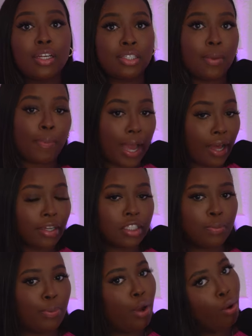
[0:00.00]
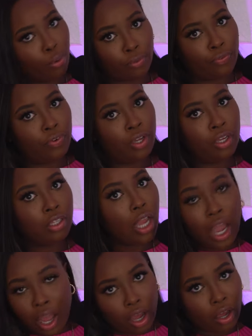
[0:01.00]
to balance both.
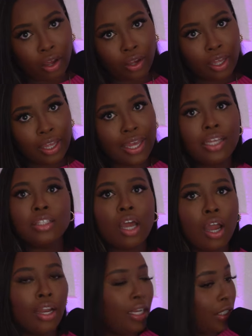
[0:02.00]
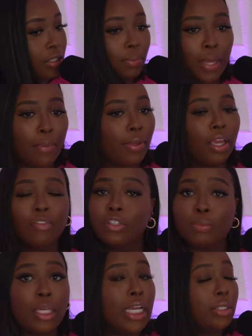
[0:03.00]
Y'all, it's hard. Listen, baby, if them
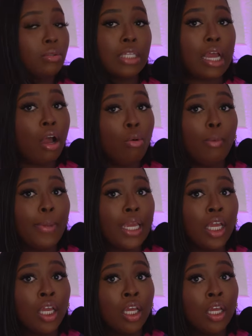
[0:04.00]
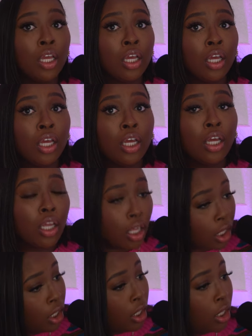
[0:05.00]
kids was at home with me,
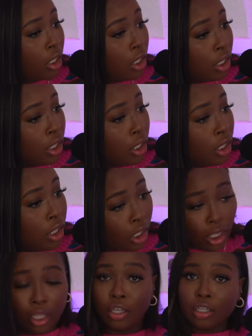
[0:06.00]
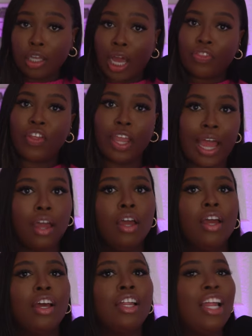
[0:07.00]
y'all think
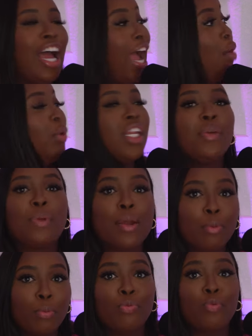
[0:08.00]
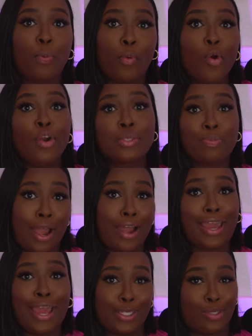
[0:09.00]
I wouldn't even be able to record this
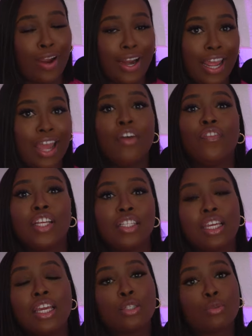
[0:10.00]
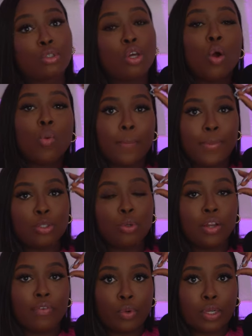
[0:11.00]
podcast right now if these kids was home with me
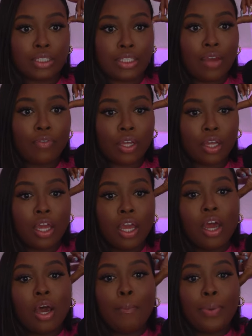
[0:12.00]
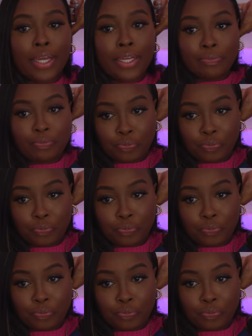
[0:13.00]
24/7. But